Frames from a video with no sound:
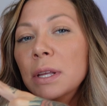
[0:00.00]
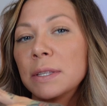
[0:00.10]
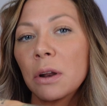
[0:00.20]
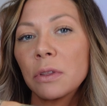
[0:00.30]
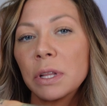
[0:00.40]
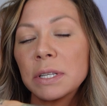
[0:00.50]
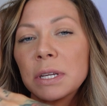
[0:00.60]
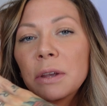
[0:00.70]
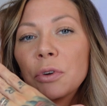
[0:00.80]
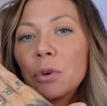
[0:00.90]
It said on the
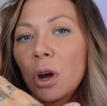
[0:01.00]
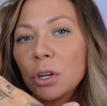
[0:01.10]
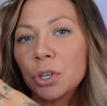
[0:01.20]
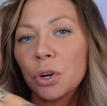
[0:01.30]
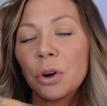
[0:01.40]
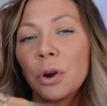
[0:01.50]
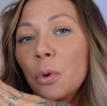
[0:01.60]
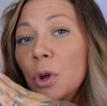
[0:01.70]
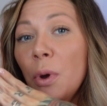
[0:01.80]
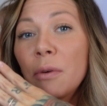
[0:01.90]
listing if you're not sure
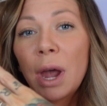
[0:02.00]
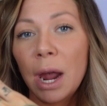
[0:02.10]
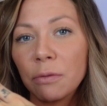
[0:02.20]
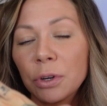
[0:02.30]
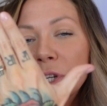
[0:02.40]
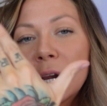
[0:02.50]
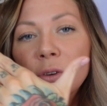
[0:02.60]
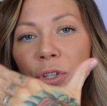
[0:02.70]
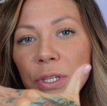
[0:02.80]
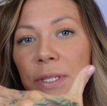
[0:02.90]
or you have average
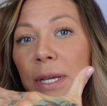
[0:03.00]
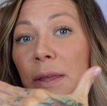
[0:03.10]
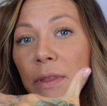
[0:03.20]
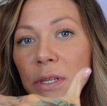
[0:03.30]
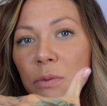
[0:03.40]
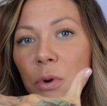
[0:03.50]
hair just to get this